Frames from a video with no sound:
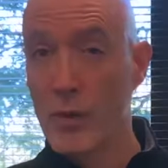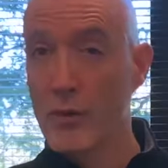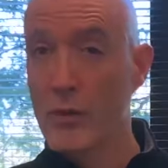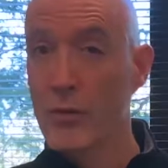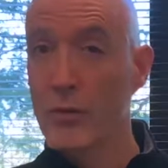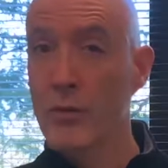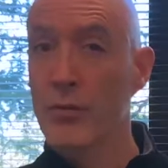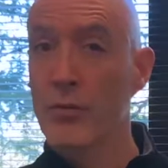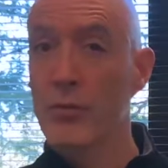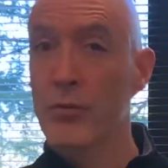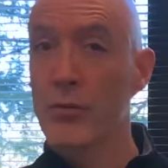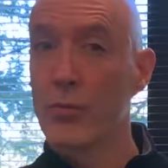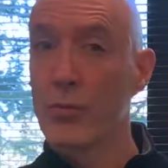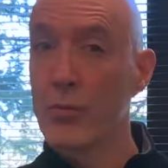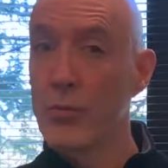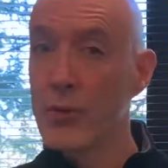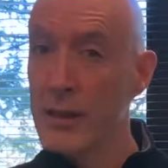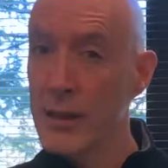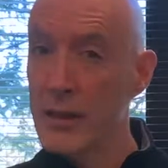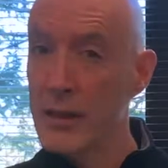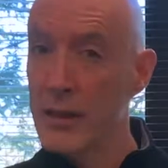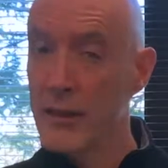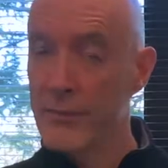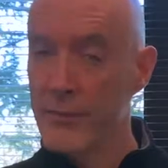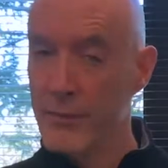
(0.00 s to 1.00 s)
you're
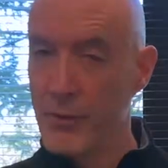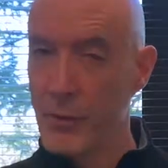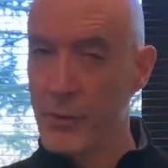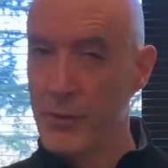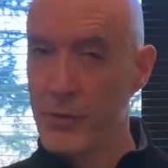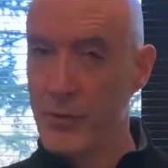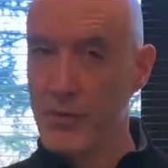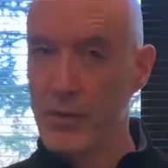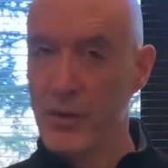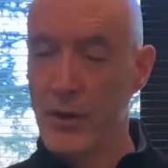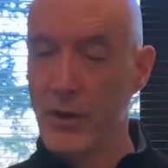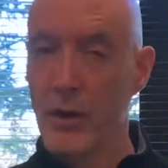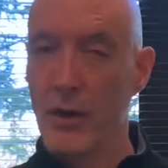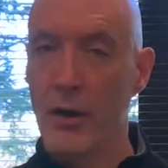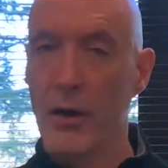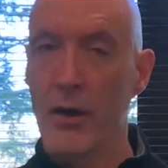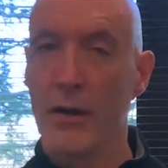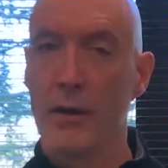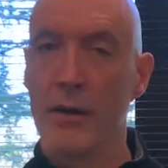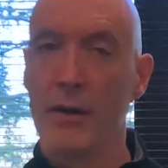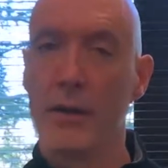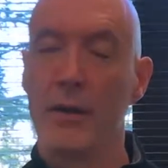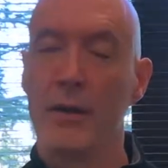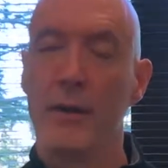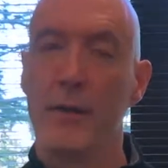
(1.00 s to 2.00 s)
really focusing on
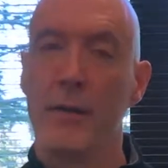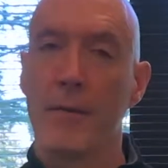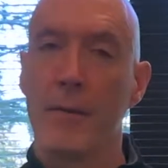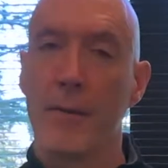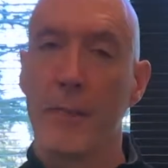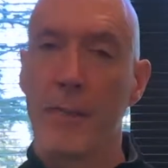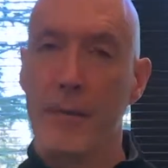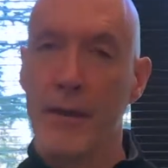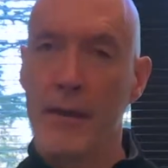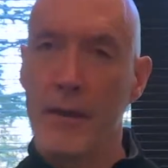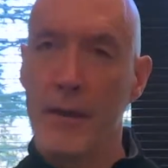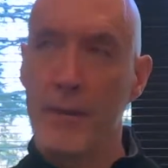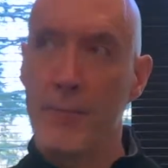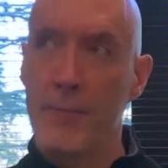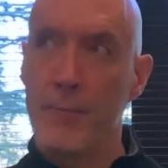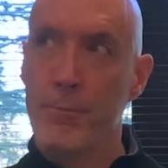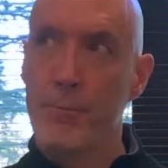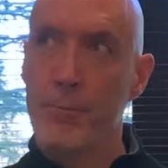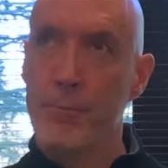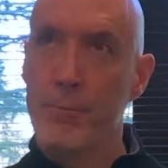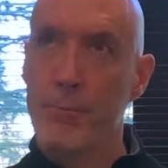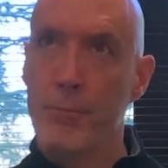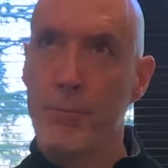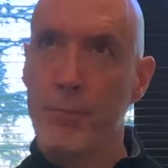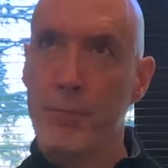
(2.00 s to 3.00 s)
the
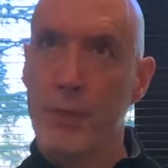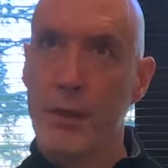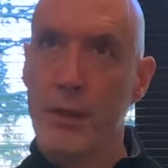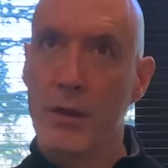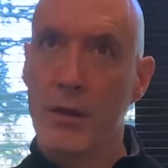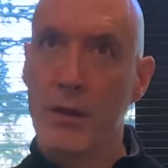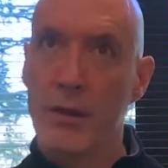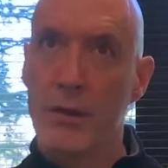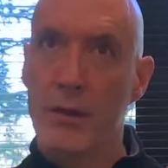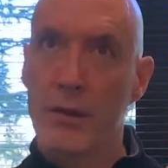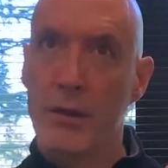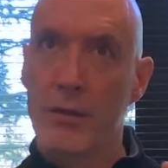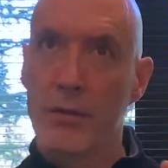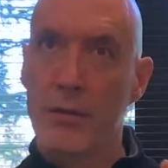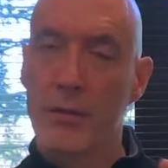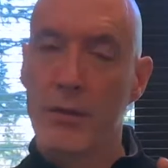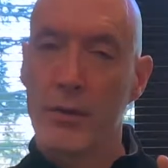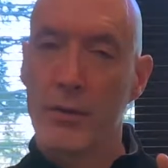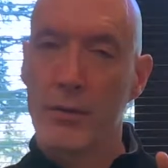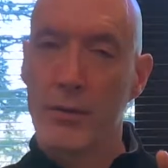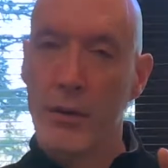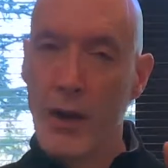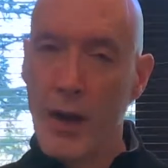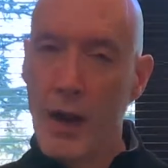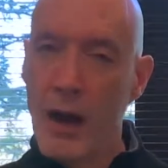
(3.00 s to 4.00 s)

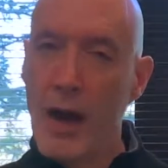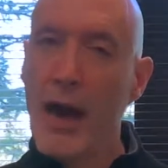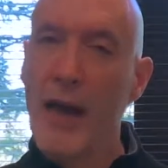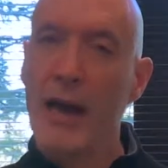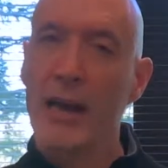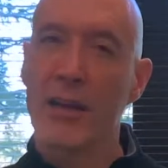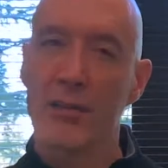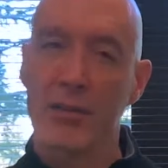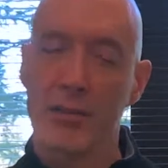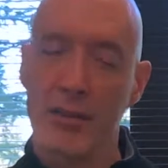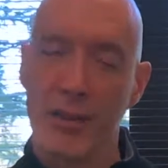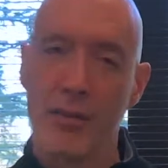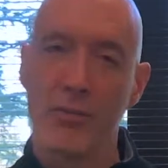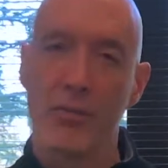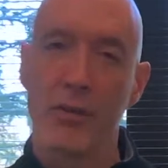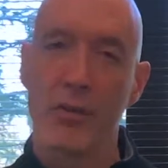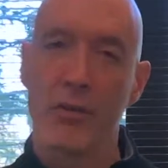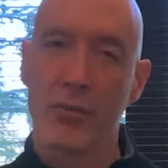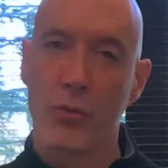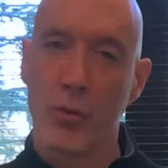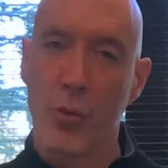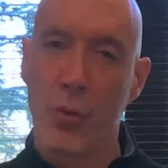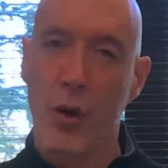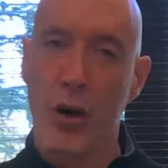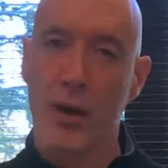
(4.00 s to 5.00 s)
highest level of
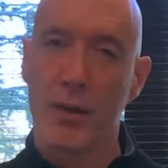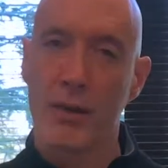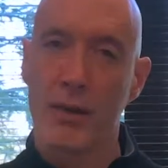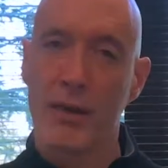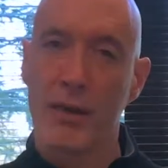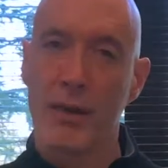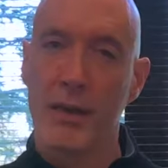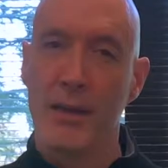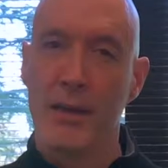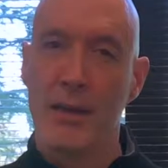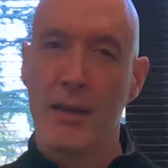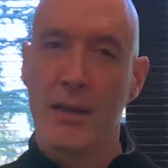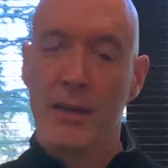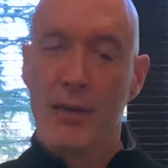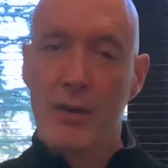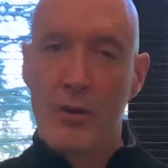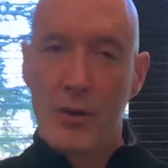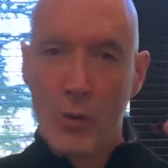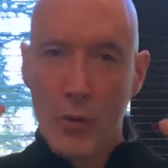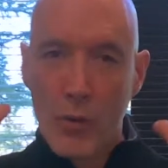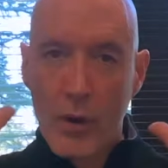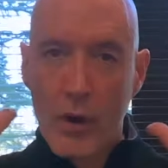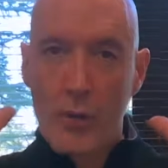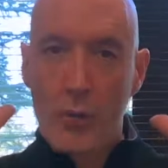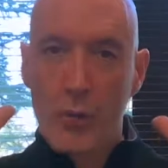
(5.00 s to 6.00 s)
quality, you
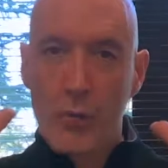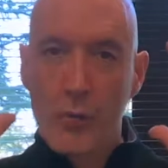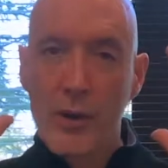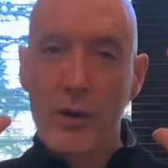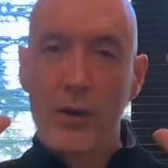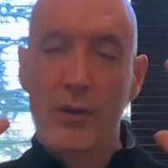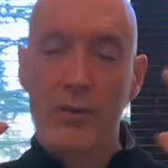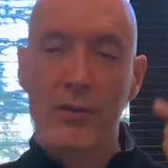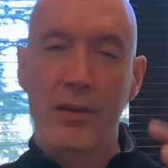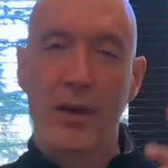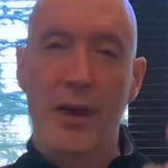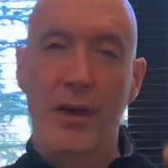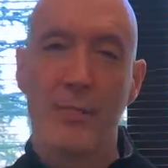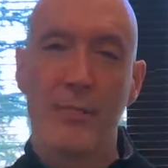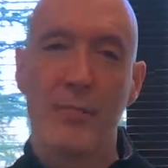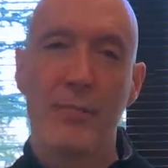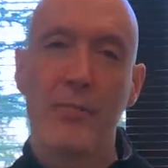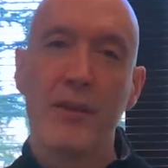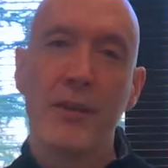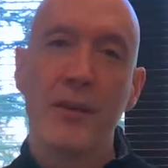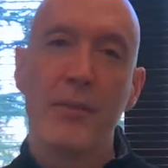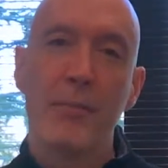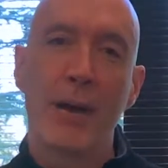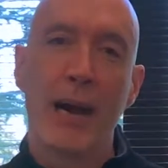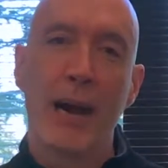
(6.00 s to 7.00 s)
want real-time
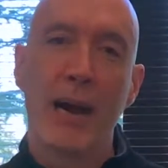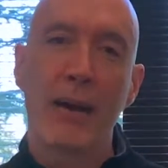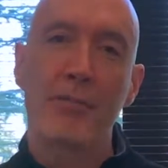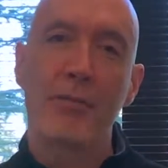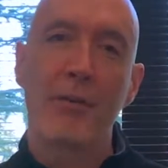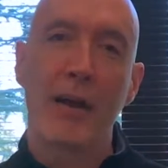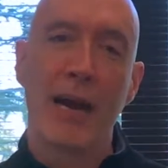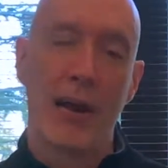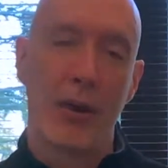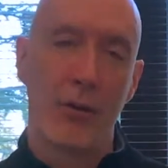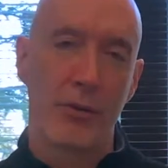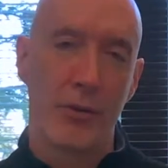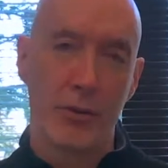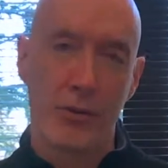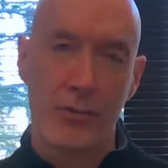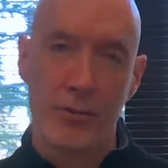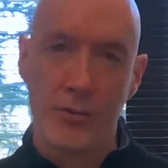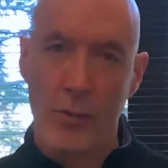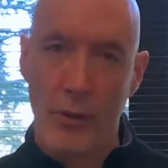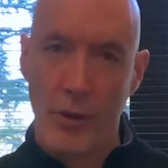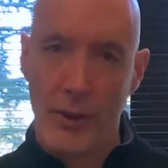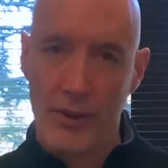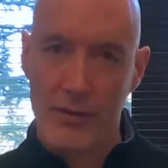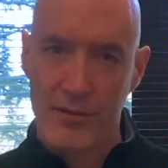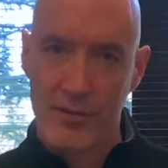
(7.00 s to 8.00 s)
feedback for how your
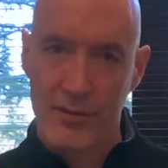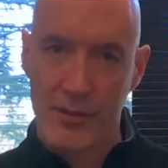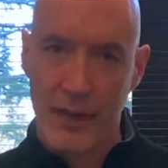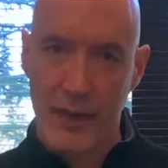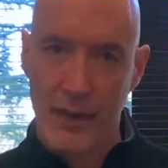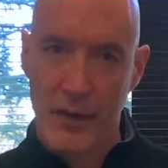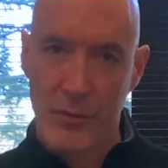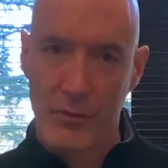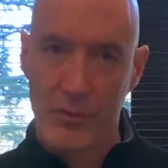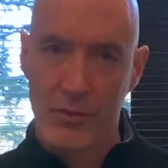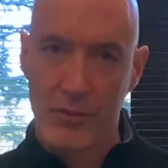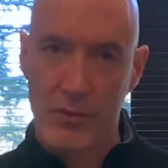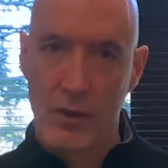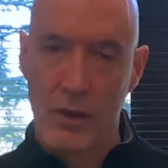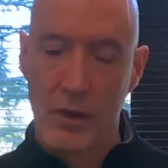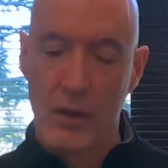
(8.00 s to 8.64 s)
voice sounds.